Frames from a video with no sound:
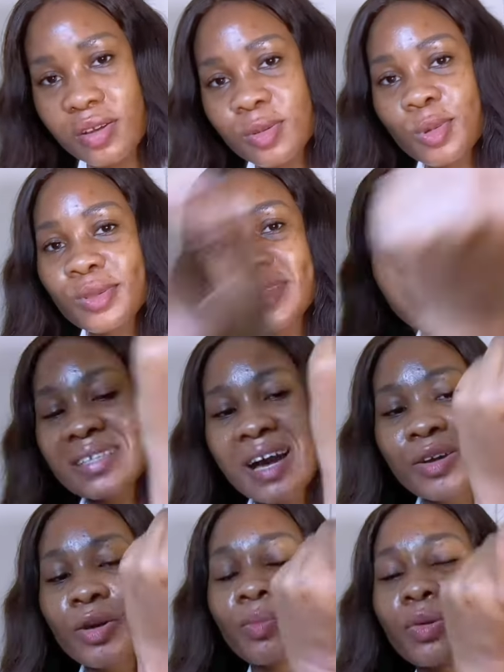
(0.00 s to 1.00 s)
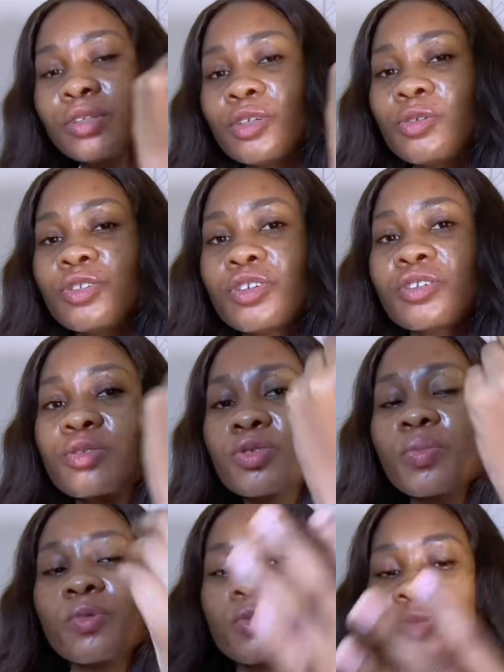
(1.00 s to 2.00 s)
So this is how your body lotion is
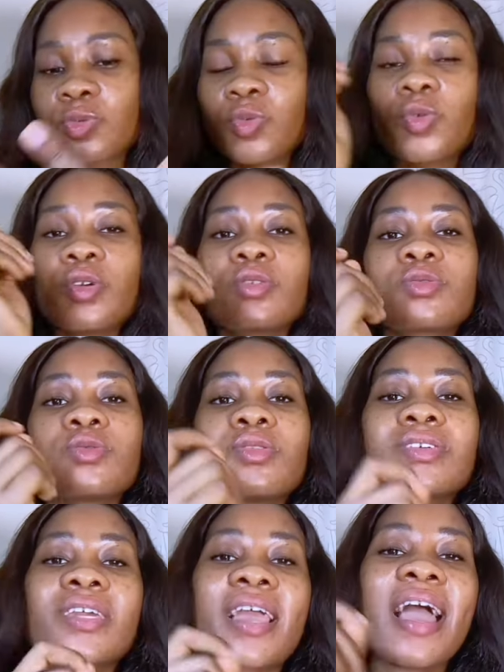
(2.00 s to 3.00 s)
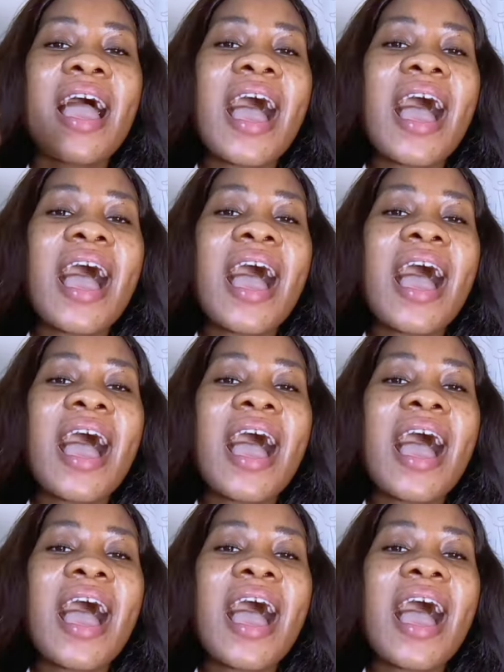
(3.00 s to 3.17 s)
supposed to go into your skin.